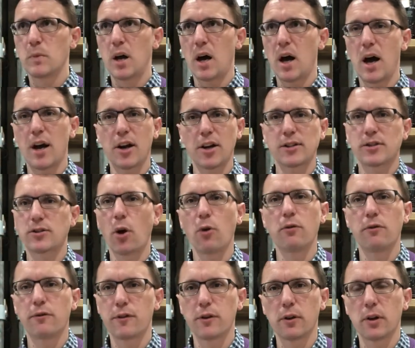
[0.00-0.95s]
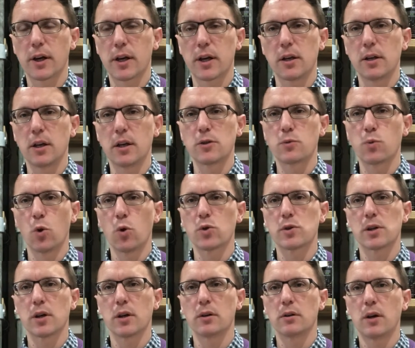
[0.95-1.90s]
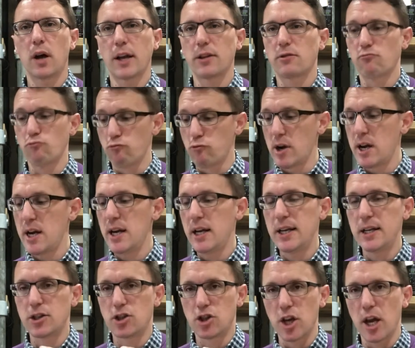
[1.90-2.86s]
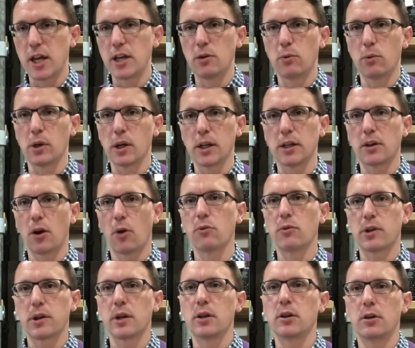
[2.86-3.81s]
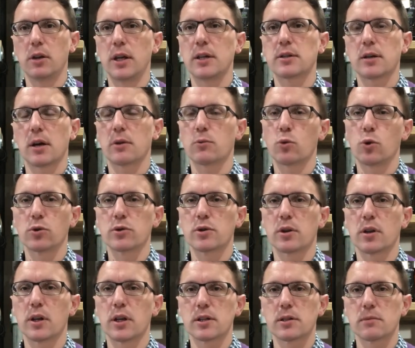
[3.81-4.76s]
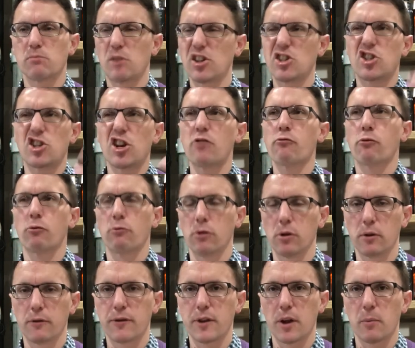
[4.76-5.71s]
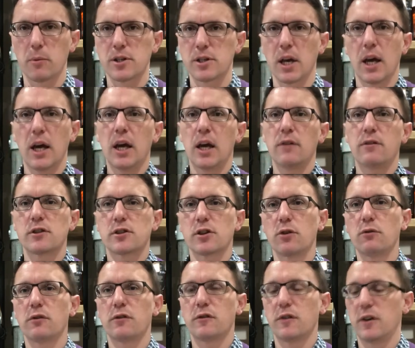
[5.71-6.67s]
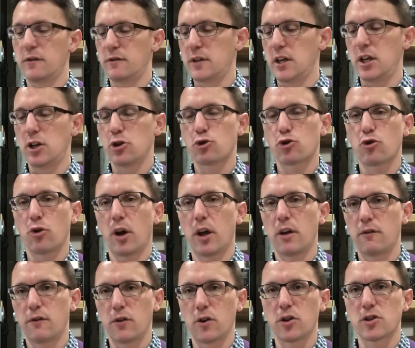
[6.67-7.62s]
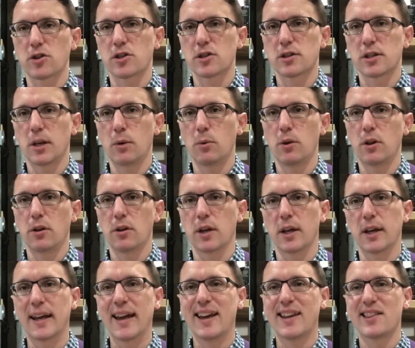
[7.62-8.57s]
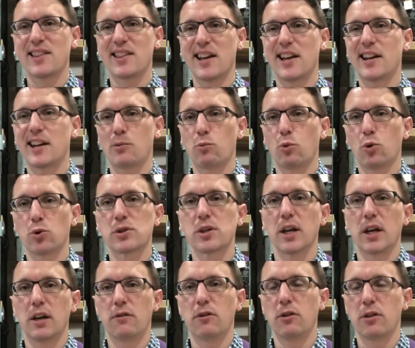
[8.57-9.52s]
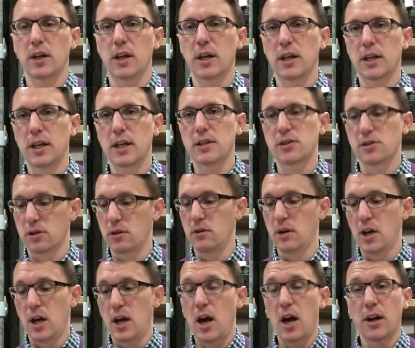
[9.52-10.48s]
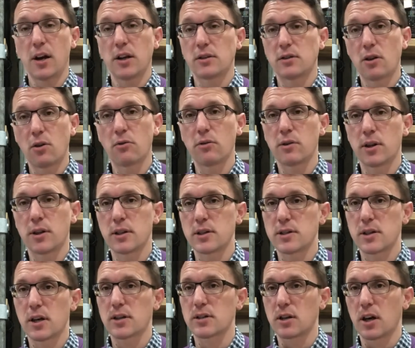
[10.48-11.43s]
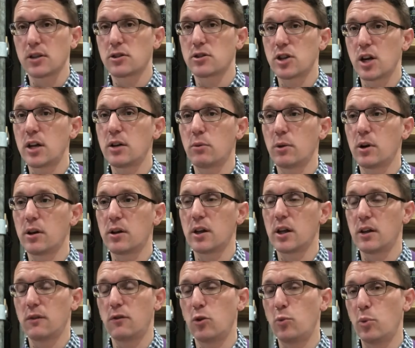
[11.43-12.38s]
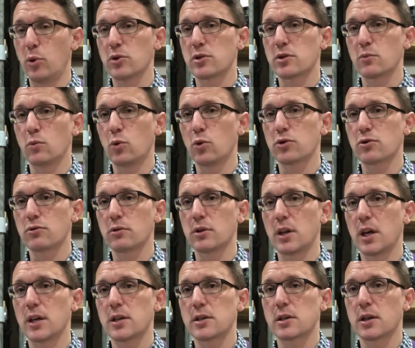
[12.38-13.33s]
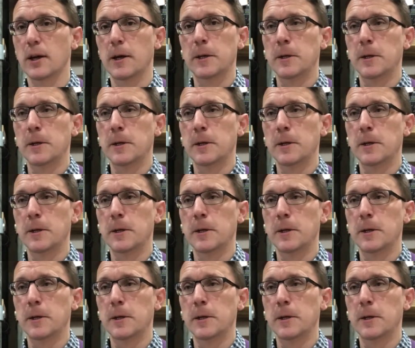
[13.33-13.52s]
And I don't feel like it needs water. I really genuinely don't think you need to add water to this. My general rule of thumb is if it's over fifty, try it first, see what you think, then add water if you think it needs to. And I don't think this does. I genuinely think if you put some water in this,